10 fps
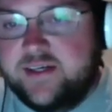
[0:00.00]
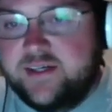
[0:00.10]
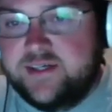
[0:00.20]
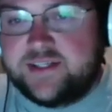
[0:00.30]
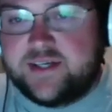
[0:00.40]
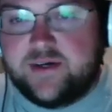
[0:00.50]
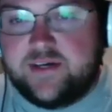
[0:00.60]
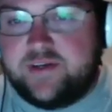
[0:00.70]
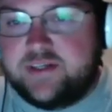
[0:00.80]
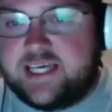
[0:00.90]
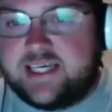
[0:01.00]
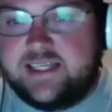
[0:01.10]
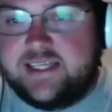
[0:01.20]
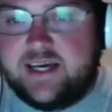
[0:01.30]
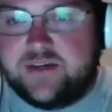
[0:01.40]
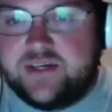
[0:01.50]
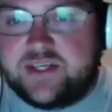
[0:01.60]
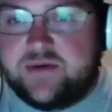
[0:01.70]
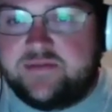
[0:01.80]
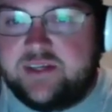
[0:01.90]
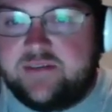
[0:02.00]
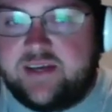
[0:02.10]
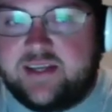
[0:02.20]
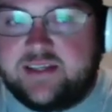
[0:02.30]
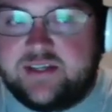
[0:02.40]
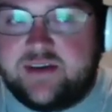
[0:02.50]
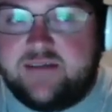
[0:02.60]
So if you're taking DeAndre Swift in your fantasy draft,